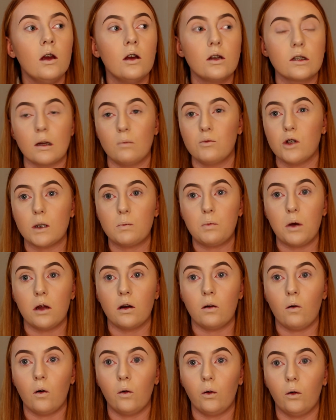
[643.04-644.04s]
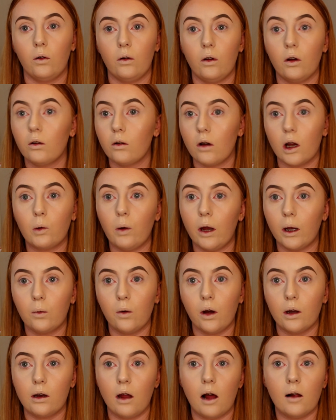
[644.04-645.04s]
So I'm just putting on a quick
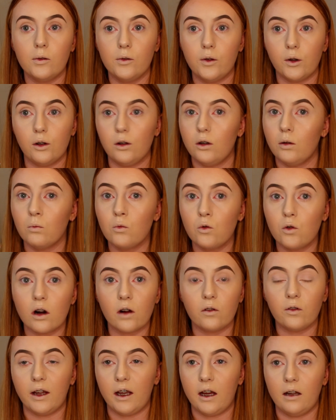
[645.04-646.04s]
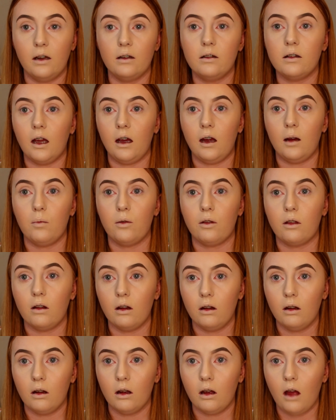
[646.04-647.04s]
one. I'll do more of like an in-depth
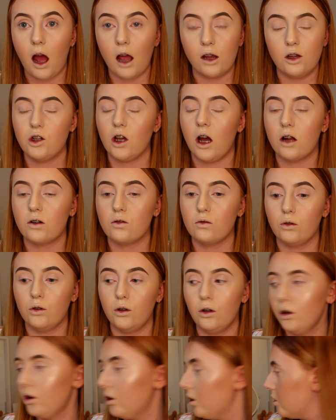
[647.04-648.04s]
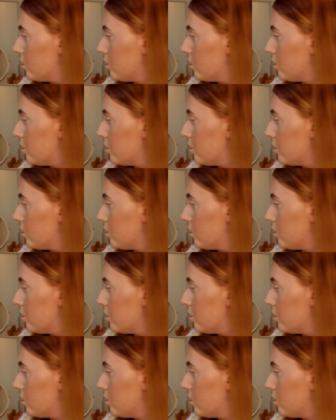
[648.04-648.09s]
eyeshadow look